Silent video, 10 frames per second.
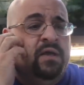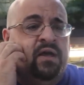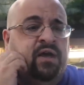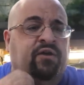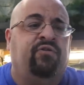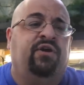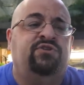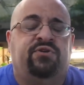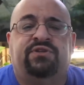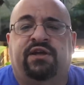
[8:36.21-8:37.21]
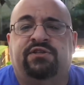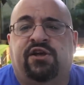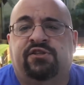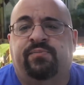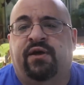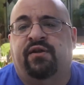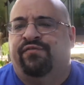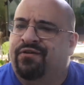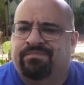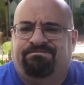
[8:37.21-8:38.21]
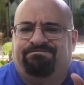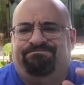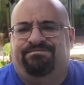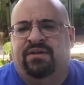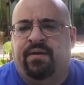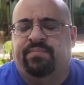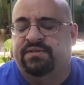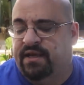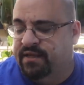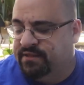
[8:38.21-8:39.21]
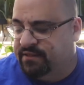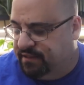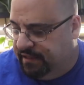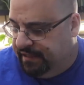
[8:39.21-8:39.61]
uh, Greg Jones and I talked about it for a couple seconds.